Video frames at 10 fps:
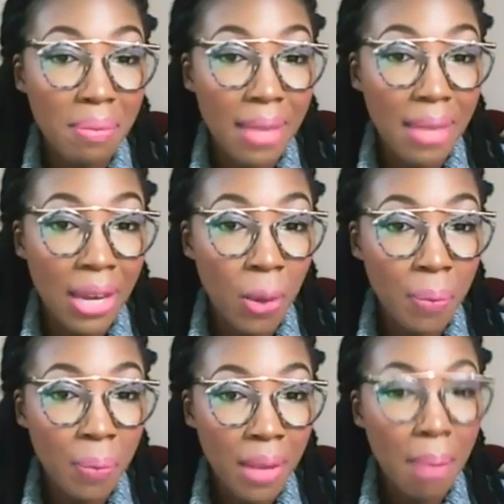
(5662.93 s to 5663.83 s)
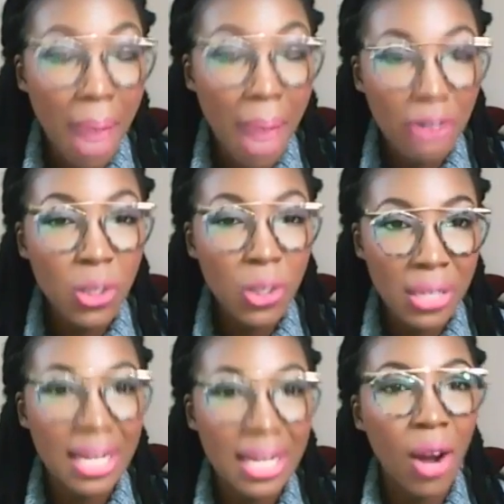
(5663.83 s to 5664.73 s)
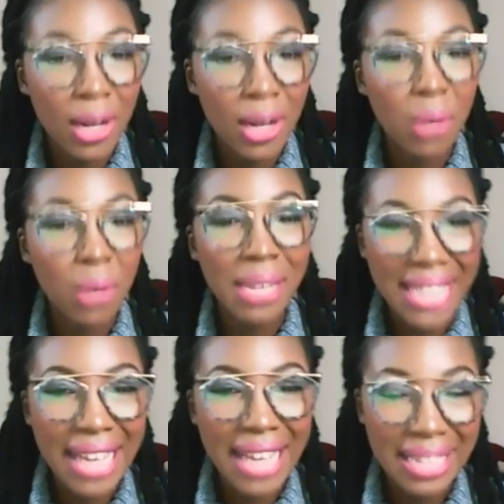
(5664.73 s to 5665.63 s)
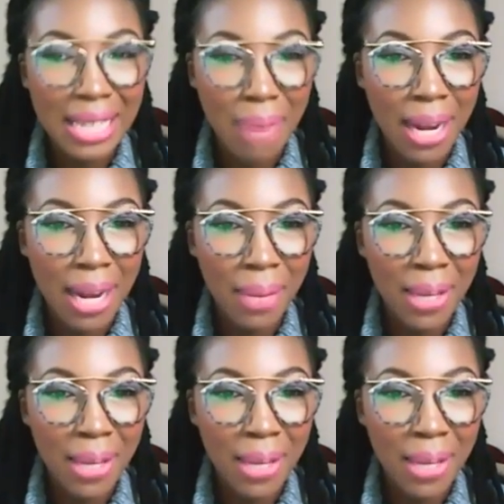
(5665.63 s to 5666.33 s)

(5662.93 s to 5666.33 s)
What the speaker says: my resources are also being taxed in this pandemic.